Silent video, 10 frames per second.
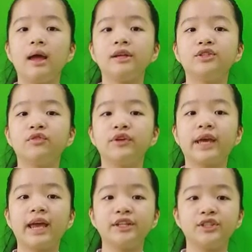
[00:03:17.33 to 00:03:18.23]

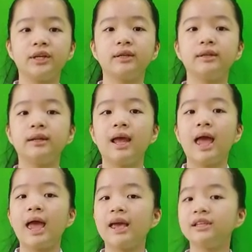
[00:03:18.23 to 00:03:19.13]
eutrophication,
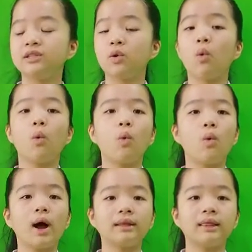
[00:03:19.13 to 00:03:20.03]
haze,
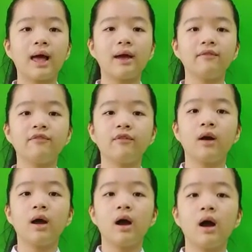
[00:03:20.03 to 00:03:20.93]
wildlife,
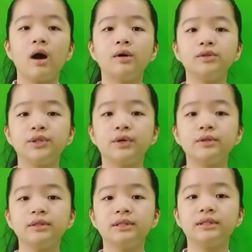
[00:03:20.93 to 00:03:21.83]

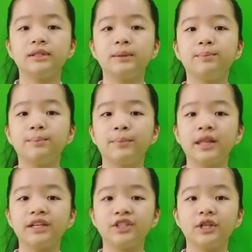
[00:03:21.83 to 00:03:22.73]
ozone
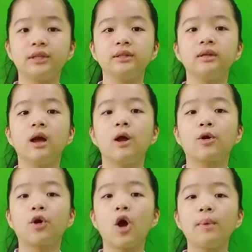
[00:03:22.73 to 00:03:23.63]
depletion,
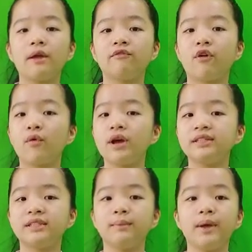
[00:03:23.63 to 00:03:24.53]
crop and
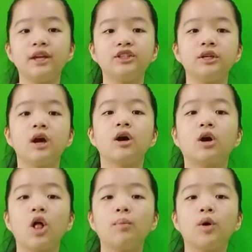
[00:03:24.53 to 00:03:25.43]
forest damage,
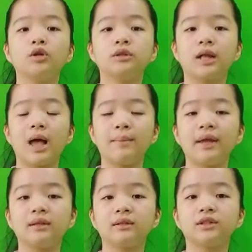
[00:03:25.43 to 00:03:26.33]
global
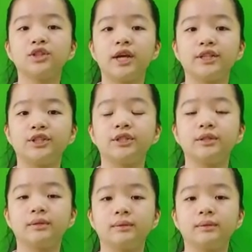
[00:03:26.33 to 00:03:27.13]
climate change.